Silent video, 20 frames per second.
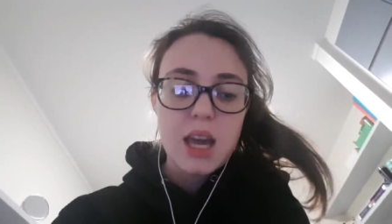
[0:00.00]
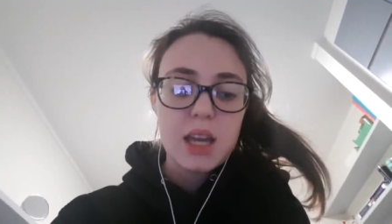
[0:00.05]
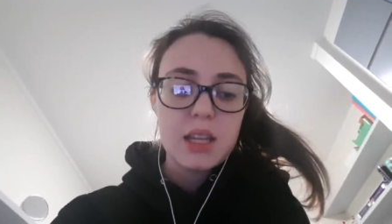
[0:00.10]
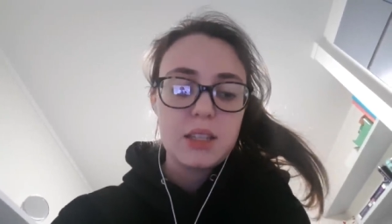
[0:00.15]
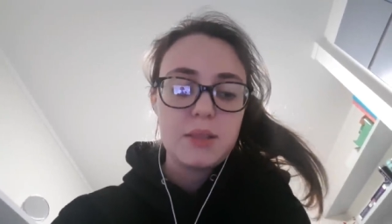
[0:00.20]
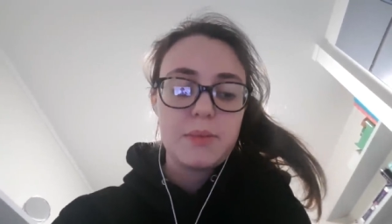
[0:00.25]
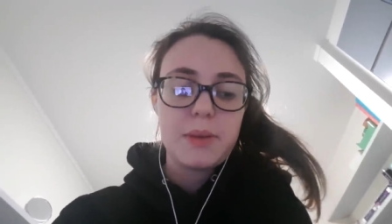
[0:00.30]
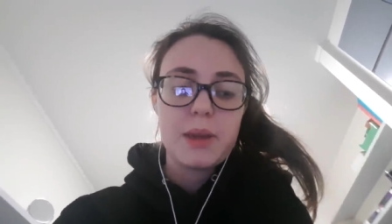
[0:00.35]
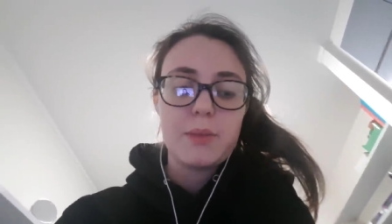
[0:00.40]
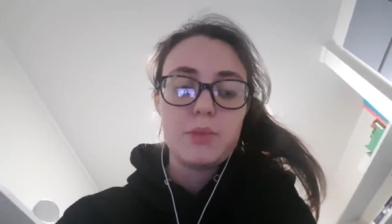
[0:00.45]

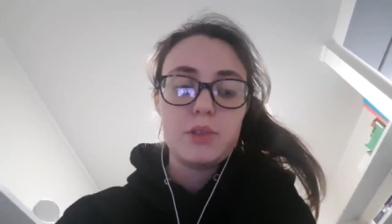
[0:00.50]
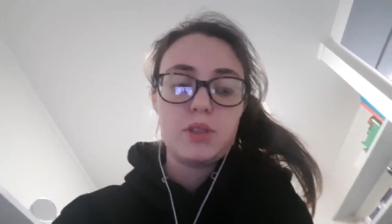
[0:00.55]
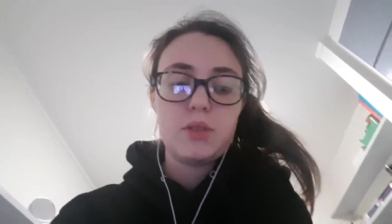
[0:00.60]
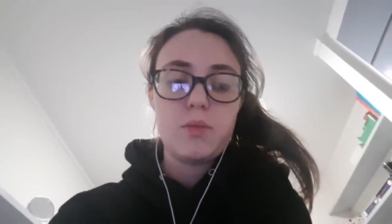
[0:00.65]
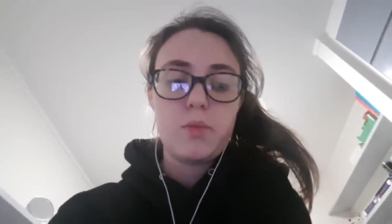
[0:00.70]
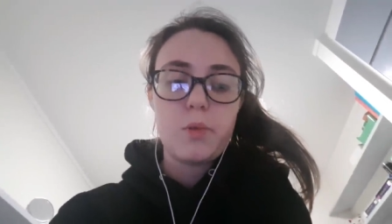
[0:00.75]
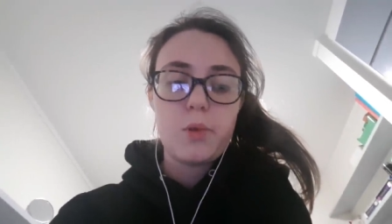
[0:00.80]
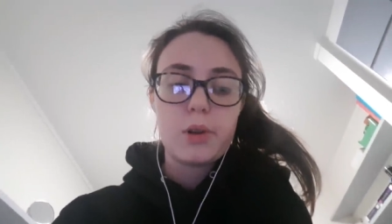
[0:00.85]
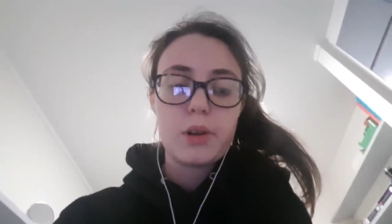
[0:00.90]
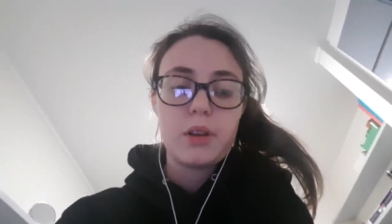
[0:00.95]
to be able to
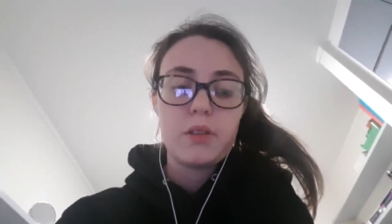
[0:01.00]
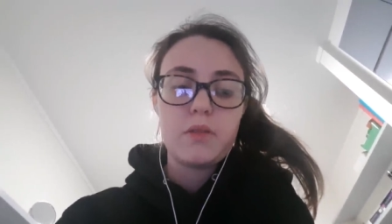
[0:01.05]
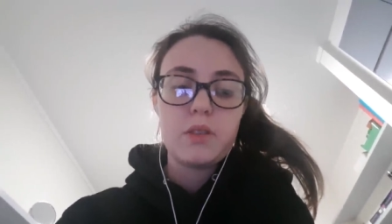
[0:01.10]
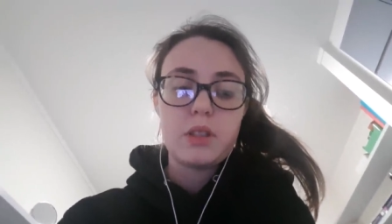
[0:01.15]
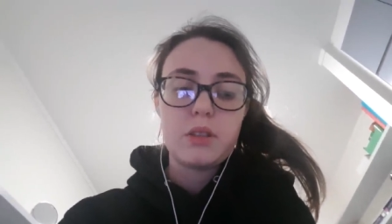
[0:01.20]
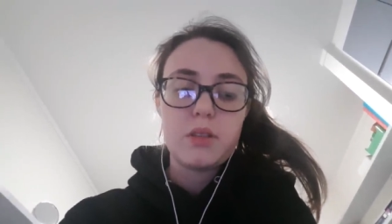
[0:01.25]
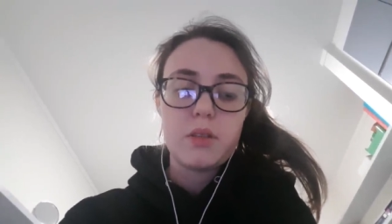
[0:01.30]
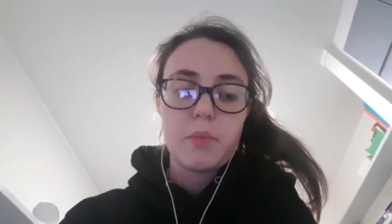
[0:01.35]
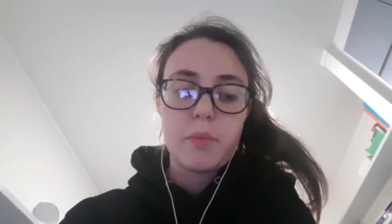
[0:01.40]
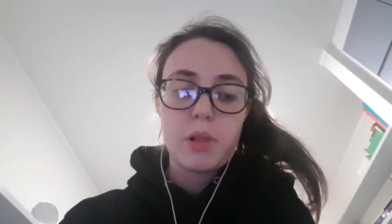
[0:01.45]
walk over
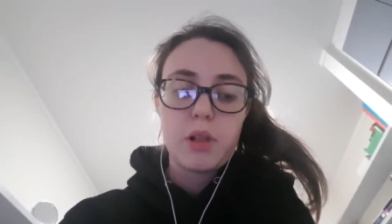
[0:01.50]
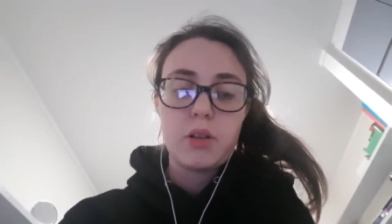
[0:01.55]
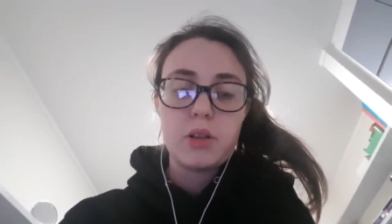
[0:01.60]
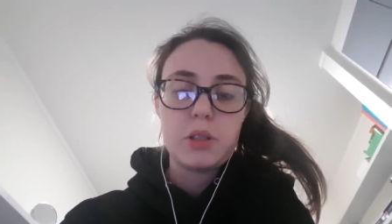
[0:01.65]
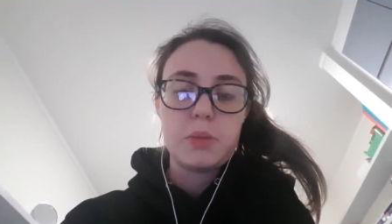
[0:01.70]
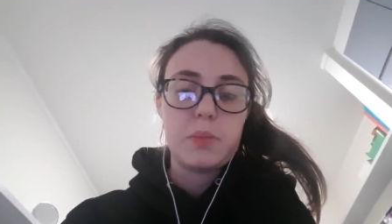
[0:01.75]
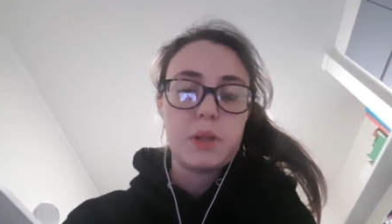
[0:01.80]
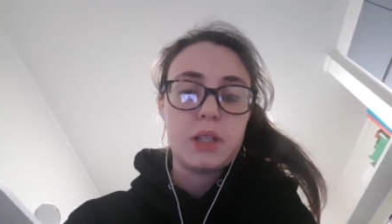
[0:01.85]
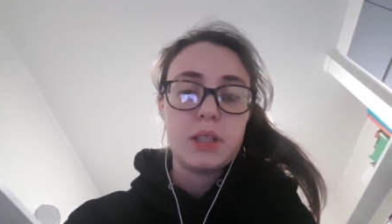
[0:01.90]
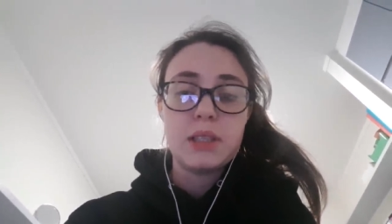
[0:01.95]
to the
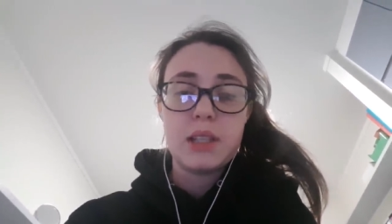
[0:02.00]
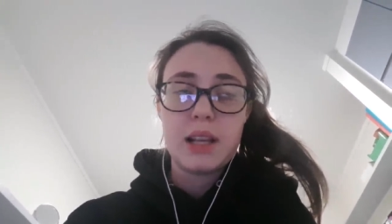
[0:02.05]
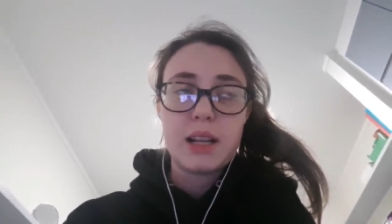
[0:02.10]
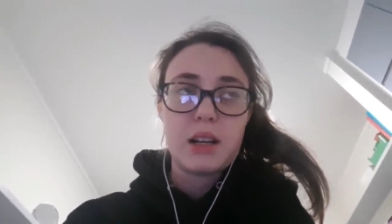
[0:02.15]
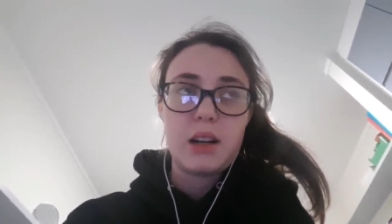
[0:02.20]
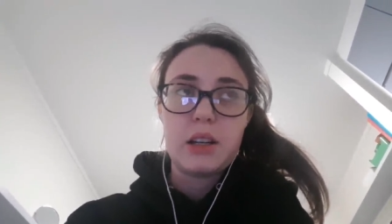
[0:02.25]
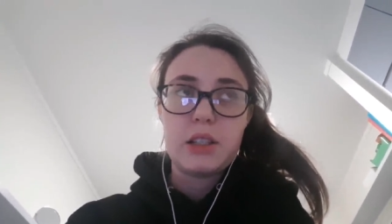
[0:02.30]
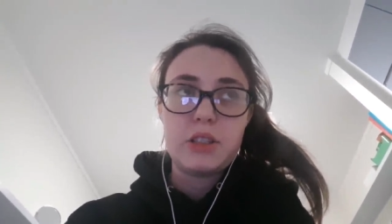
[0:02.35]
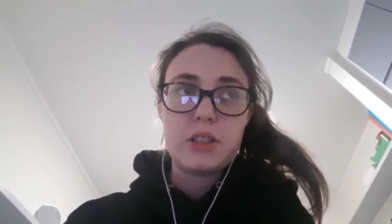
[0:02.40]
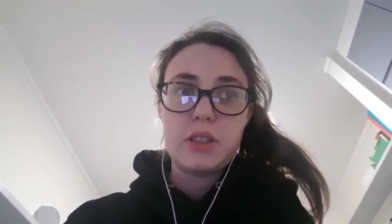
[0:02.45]
lodge because like
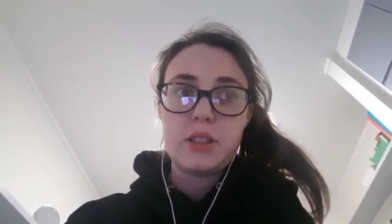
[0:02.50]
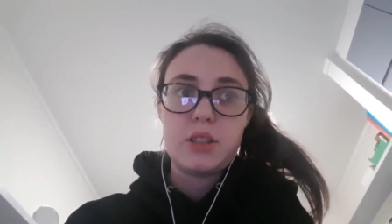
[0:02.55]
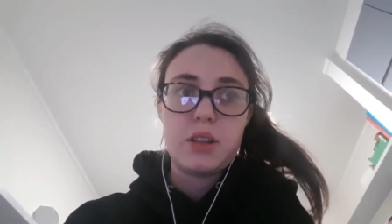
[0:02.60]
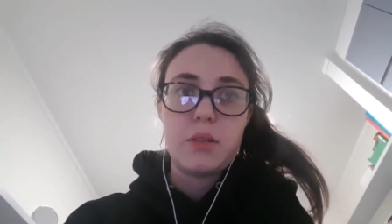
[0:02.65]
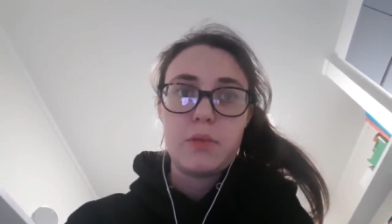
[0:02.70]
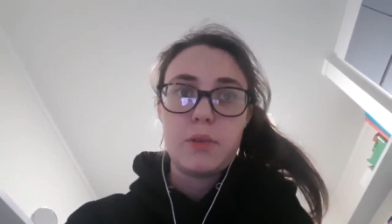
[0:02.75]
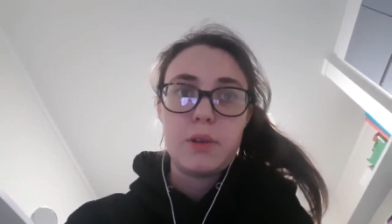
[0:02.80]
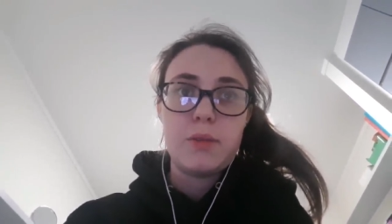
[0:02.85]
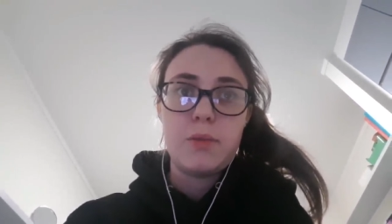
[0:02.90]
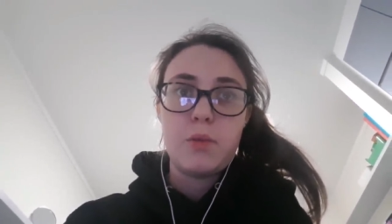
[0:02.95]
I just
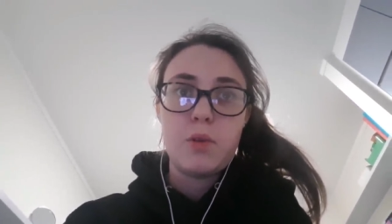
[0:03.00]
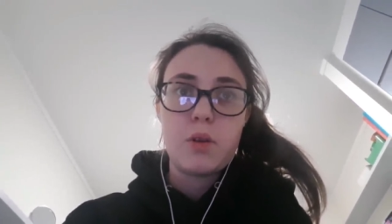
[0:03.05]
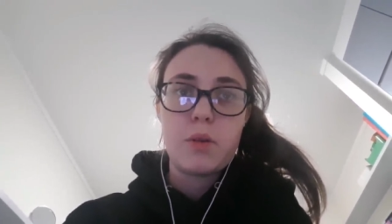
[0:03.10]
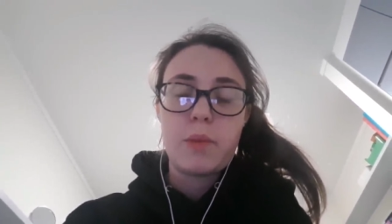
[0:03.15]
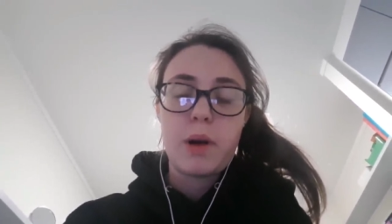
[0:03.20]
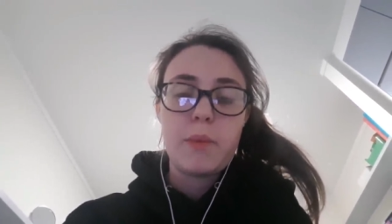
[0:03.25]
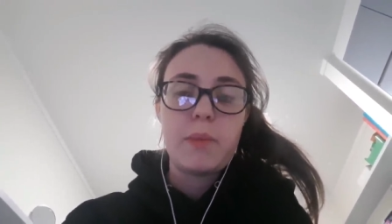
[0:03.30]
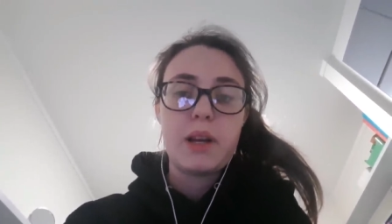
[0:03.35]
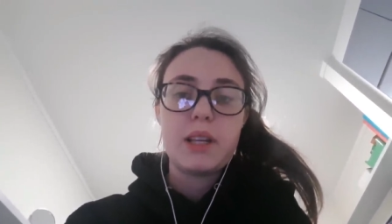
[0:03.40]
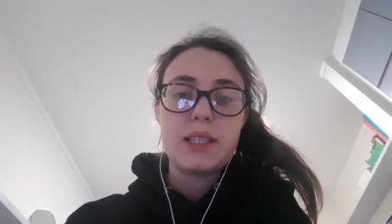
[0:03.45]
don't want to walk
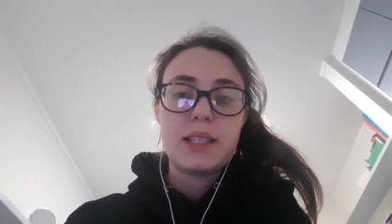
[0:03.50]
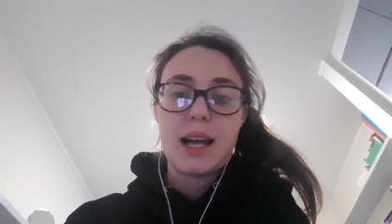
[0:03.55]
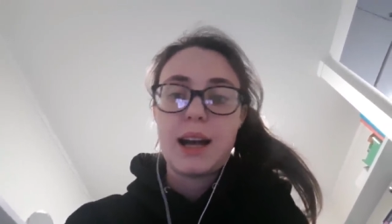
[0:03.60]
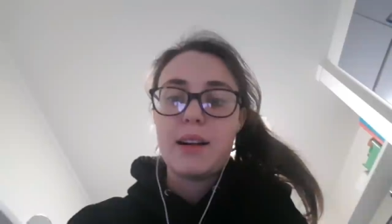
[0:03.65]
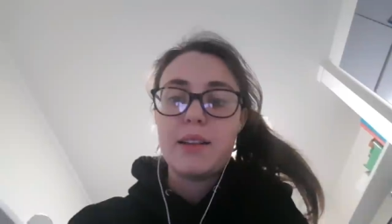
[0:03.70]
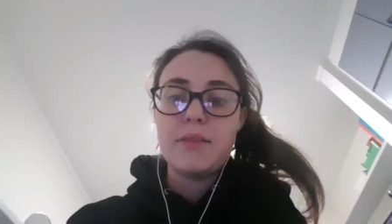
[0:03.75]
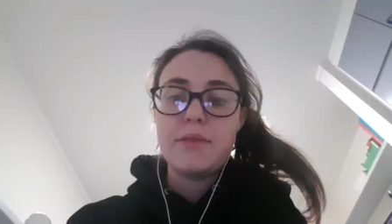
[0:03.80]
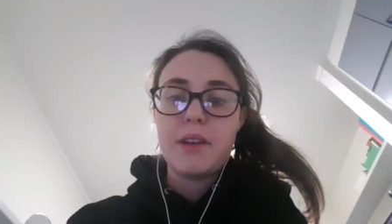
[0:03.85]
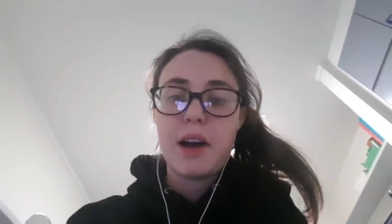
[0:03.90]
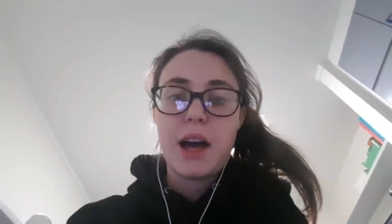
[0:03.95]
by
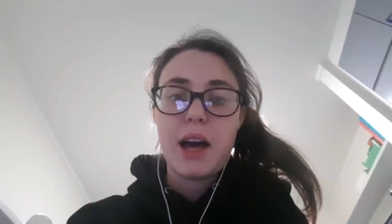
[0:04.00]
myself